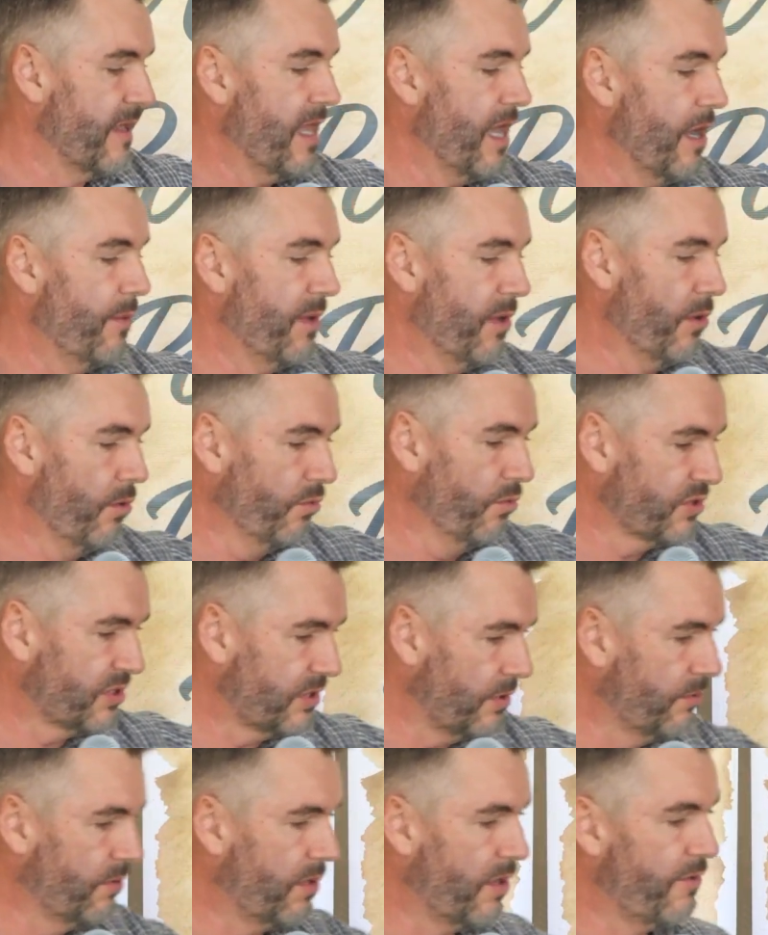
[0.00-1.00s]
And we
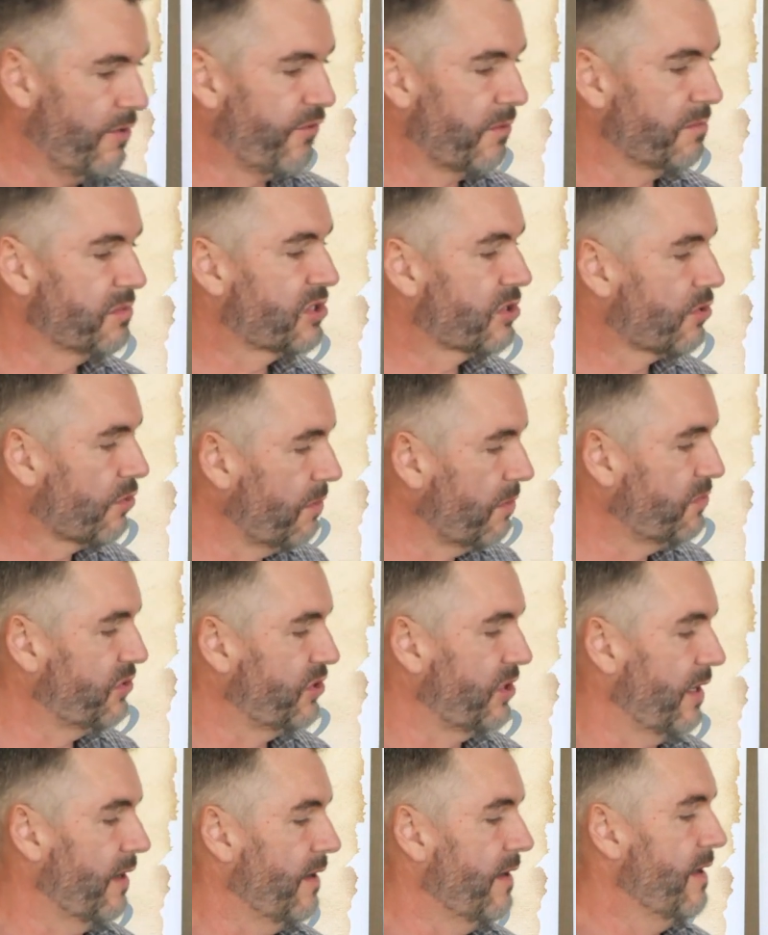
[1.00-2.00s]
also know from
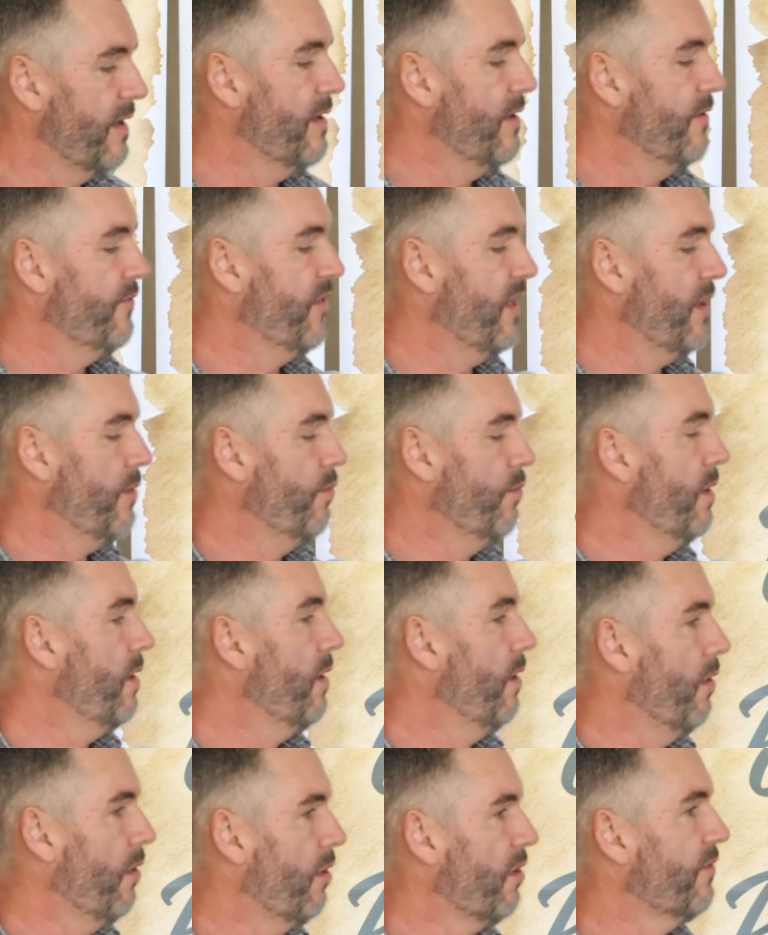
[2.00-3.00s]
scripture, there were
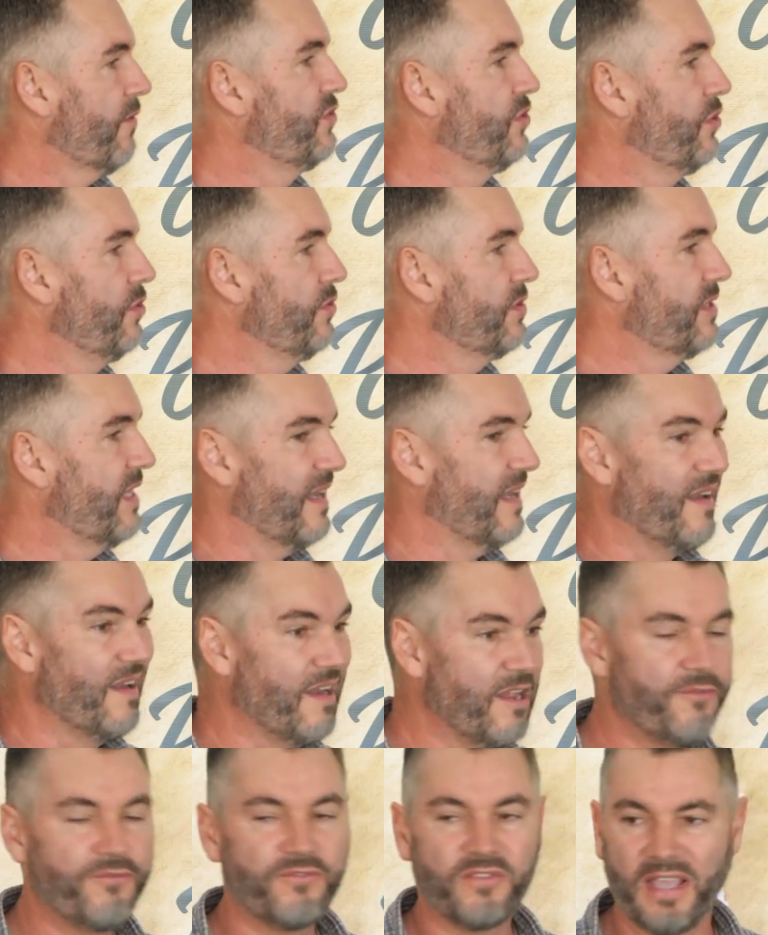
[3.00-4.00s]
a lot of Jews that
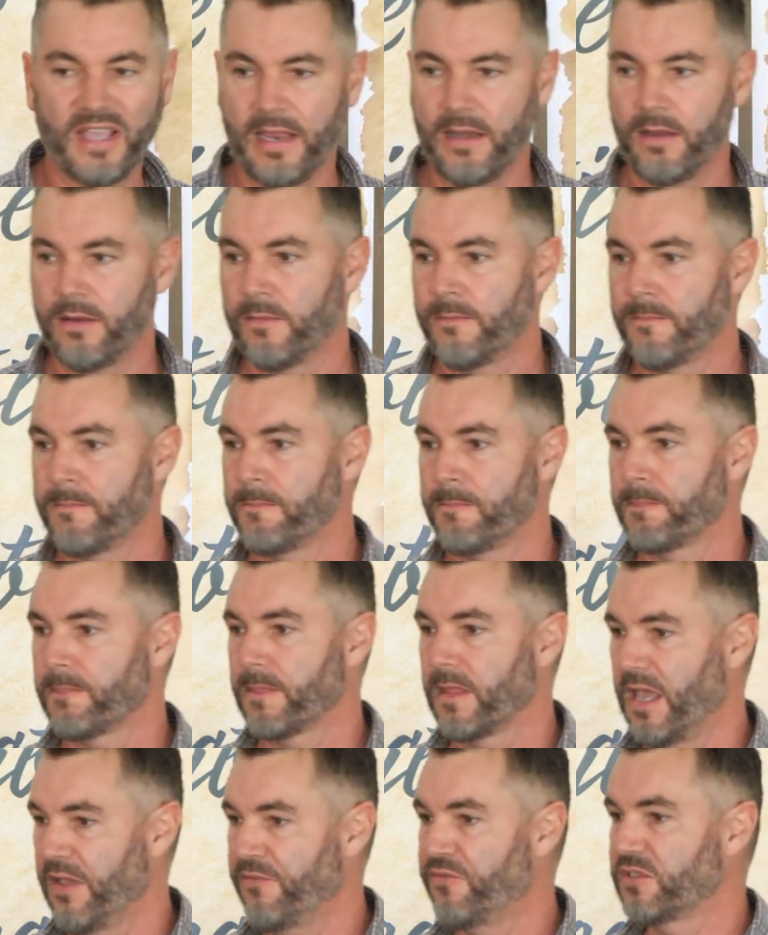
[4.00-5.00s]
lived in
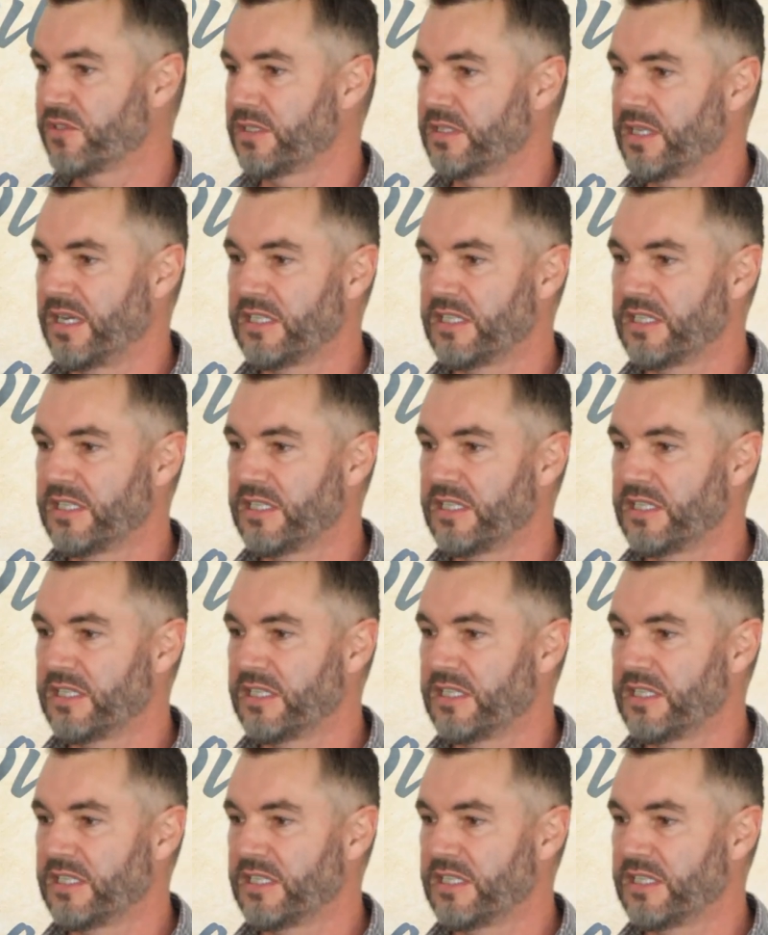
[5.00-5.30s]
Ephesus.